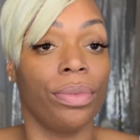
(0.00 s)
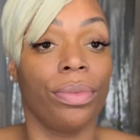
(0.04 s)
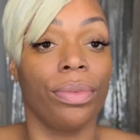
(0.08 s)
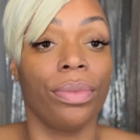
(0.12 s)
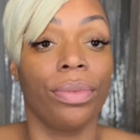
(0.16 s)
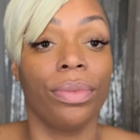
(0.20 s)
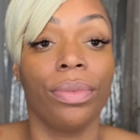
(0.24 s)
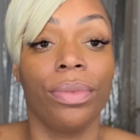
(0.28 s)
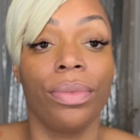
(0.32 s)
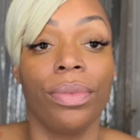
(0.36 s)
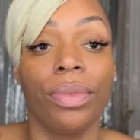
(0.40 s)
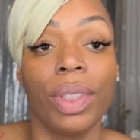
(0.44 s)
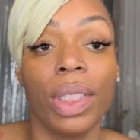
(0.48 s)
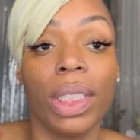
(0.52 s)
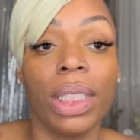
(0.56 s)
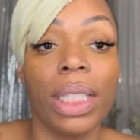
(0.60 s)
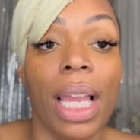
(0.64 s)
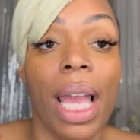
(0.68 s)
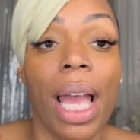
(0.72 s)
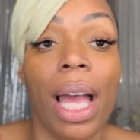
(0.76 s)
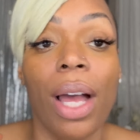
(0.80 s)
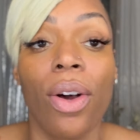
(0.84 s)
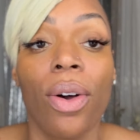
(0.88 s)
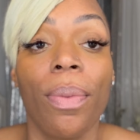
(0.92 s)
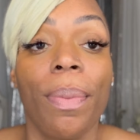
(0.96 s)

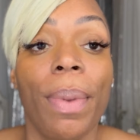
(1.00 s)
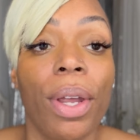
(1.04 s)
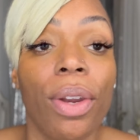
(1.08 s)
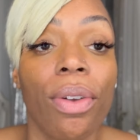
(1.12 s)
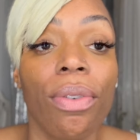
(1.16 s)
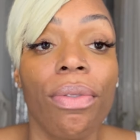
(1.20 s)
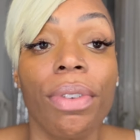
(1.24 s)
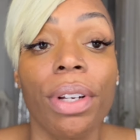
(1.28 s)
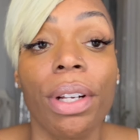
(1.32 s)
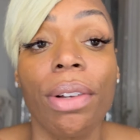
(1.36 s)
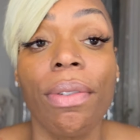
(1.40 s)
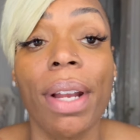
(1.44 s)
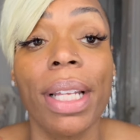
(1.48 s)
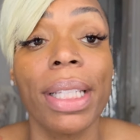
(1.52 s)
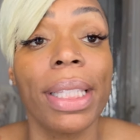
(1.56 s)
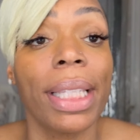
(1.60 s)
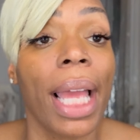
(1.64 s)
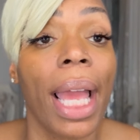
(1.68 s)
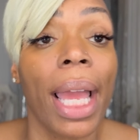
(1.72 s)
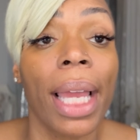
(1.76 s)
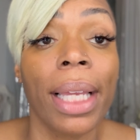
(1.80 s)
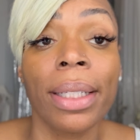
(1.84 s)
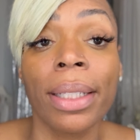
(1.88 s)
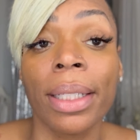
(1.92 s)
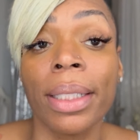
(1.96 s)
Shit, I hope I don't regret
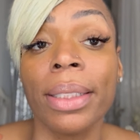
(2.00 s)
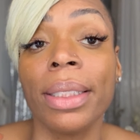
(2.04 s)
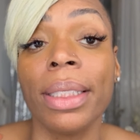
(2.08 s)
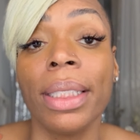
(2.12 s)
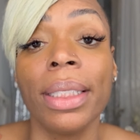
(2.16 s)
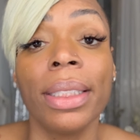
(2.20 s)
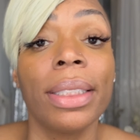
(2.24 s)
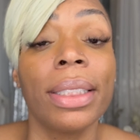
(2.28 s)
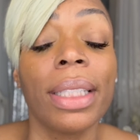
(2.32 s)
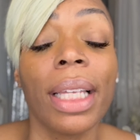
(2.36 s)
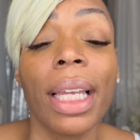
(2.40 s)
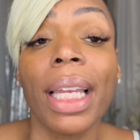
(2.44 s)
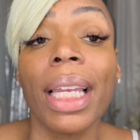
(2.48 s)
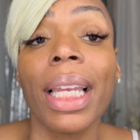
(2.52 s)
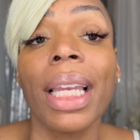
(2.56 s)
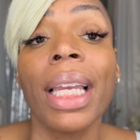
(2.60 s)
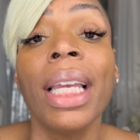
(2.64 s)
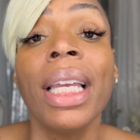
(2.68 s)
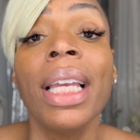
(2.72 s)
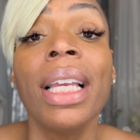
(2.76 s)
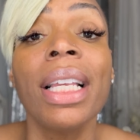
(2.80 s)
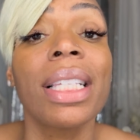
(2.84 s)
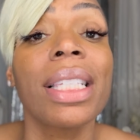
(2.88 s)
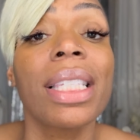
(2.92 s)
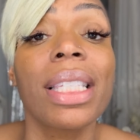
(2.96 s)
that, because this thing
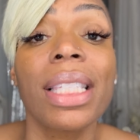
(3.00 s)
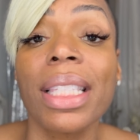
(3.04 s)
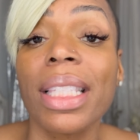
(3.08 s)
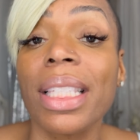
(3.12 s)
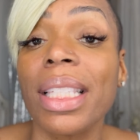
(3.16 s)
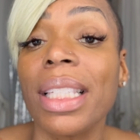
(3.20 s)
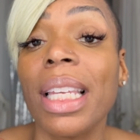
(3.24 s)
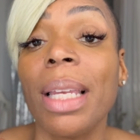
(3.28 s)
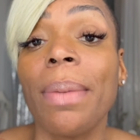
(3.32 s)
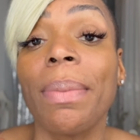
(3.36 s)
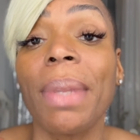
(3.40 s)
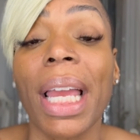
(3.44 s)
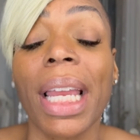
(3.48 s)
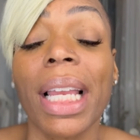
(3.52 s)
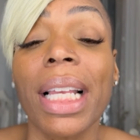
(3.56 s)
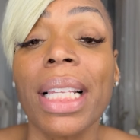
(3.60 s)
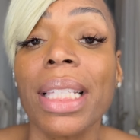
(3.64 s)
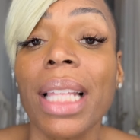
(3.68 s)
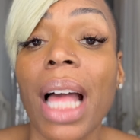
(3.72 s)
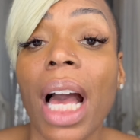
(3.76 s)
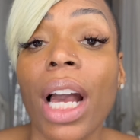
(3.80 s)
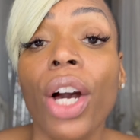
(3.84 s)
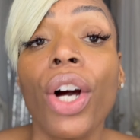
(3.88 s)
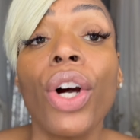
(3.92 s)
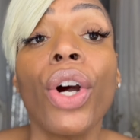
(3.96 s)
seemed like it's
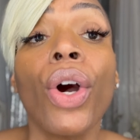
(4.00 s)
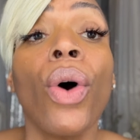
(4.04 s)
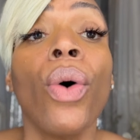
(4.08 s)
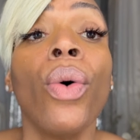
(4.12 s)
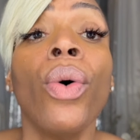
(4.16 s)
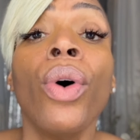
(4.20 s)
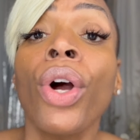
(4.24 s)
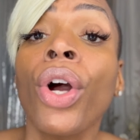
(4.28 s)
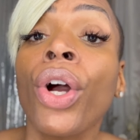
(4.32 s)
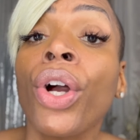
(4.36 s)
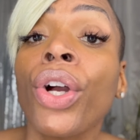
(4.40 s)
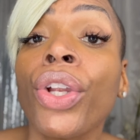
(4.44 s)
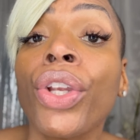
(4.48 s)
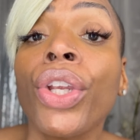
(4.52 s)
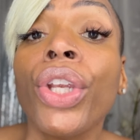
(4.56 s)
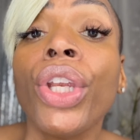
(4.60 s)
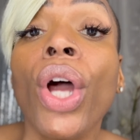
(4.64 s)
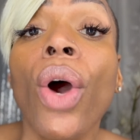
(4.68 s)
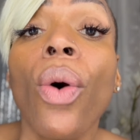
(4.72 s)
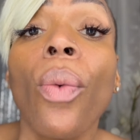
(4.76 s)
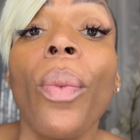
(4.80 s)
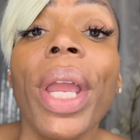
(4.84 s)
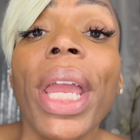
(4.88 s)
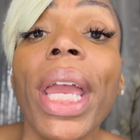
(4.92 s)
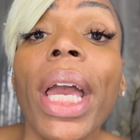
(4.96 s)
not gonna go
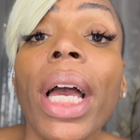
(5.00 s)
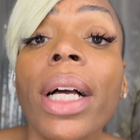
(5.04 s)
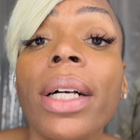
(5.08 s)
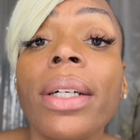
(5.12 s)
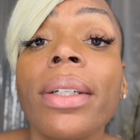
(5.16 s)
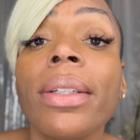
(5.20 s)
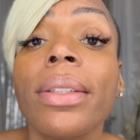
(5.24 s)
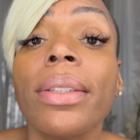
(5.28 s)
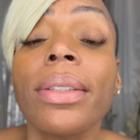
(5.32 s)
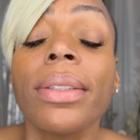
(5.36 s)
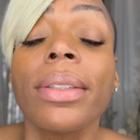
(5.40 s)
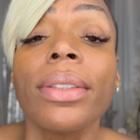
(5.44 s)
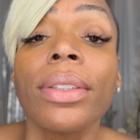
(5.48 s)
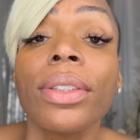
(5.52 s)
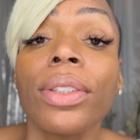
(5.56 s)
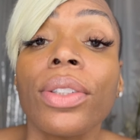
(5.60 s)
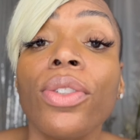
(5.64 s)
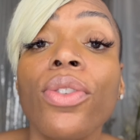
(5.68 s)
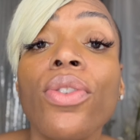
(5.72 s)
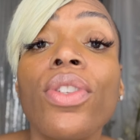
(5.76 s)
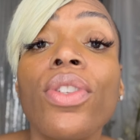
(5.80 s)
nowhere. You